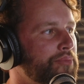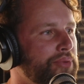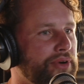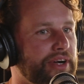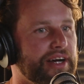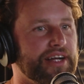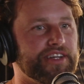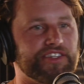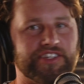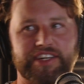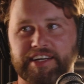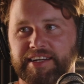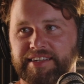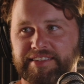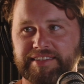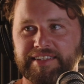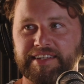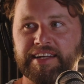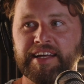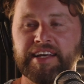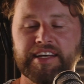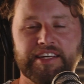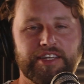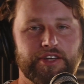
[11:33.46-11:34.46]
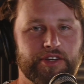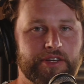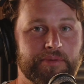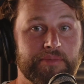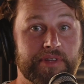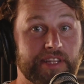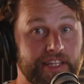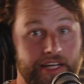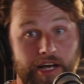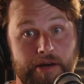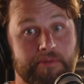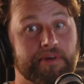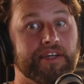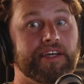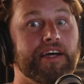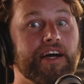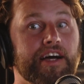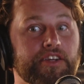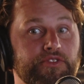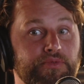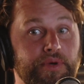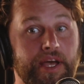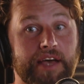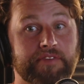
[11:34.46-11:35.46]
in projects. And you can be like, oh my
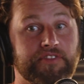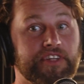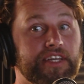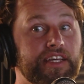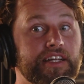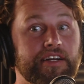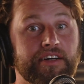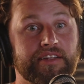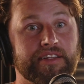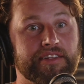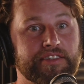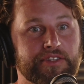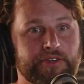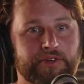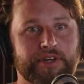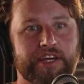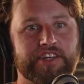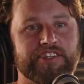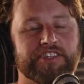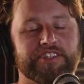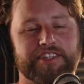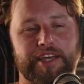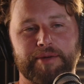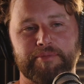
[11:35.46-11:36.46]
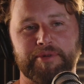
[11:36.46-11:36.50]
gosh, we have to get all these locations.